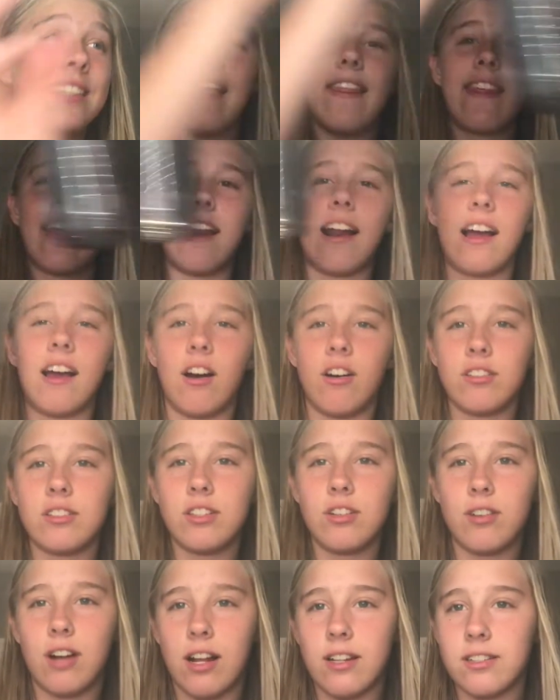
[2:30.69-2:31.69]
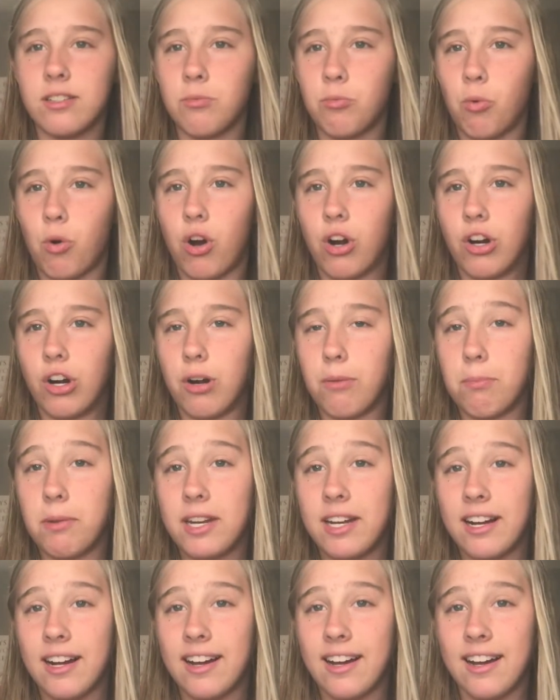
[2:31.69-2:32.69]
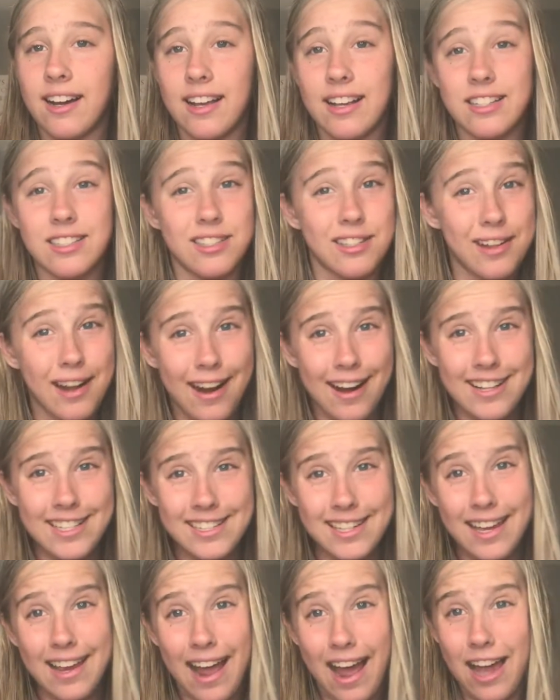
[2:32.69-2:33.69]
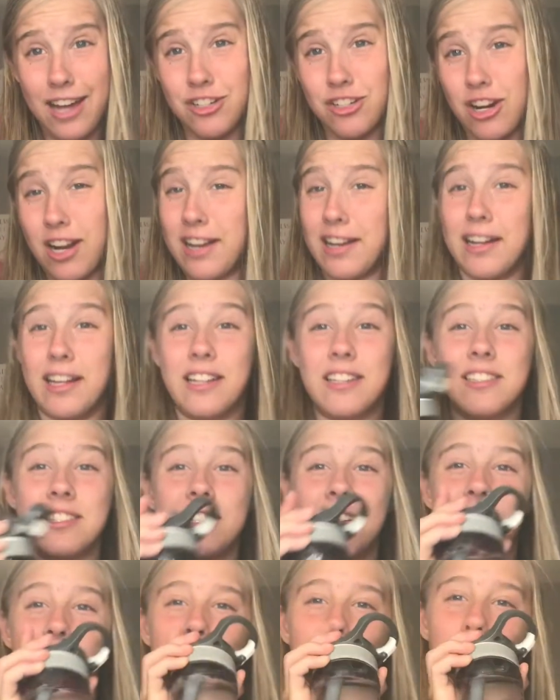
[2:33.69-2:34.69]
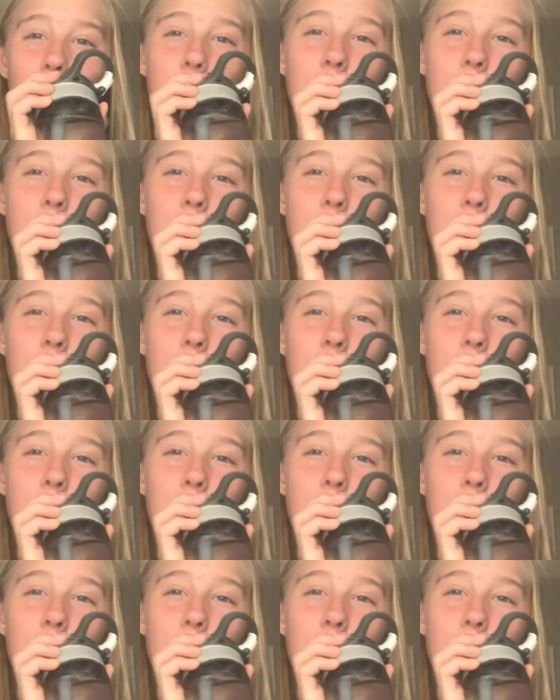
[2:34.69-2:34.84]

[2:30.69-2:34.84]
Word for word: And then I also got some water because gotta stay hydrated, so